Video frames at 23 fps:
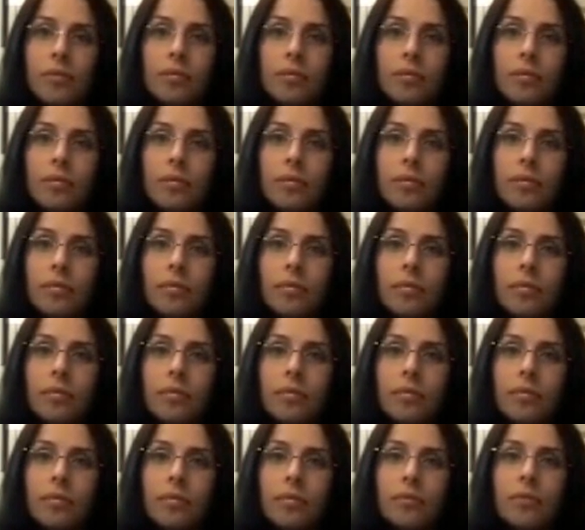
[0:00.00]

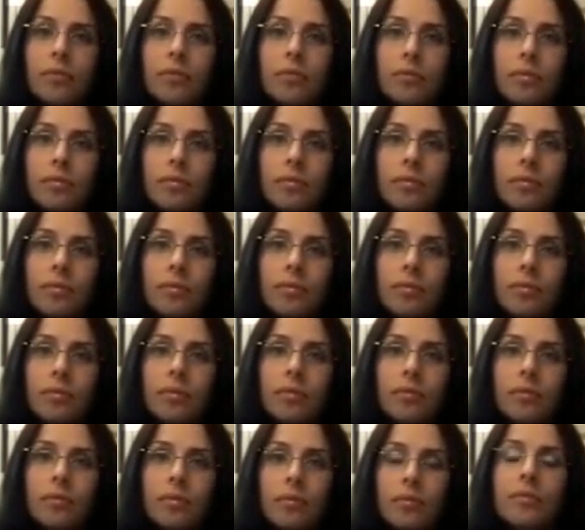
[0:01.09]

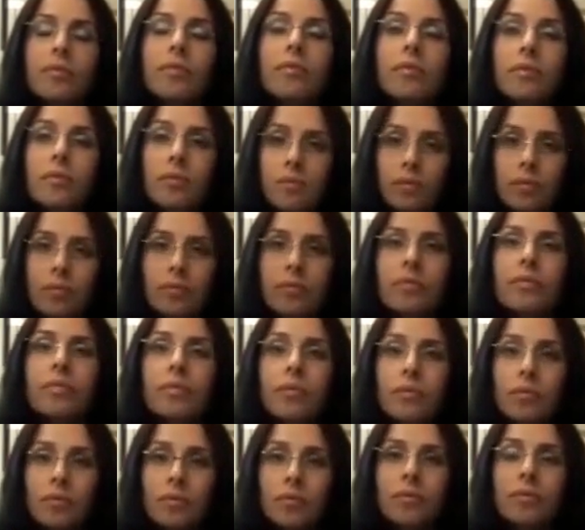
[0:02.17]

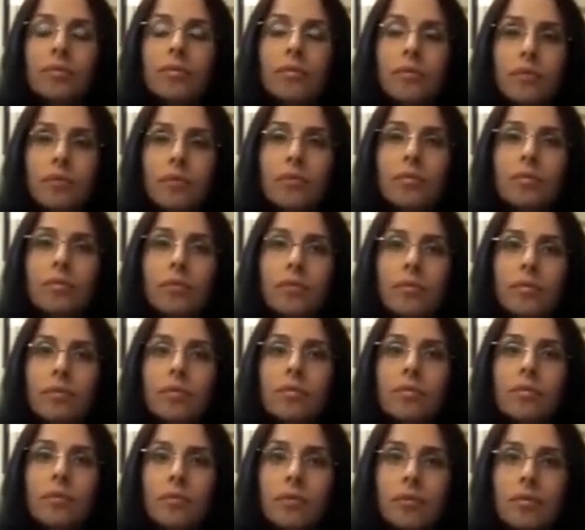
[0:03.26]

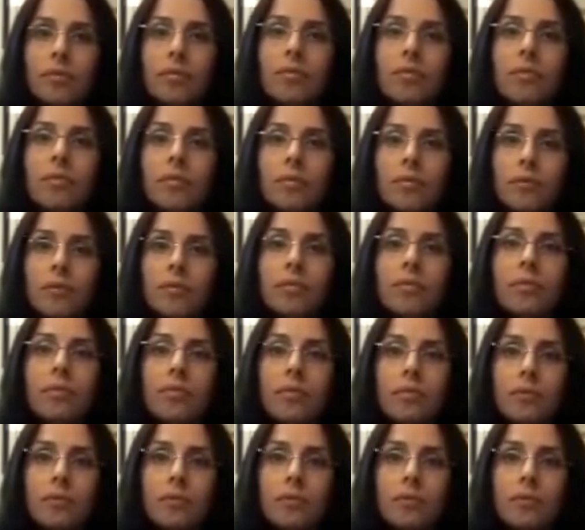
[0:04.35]
No words are spoken by the person on screen.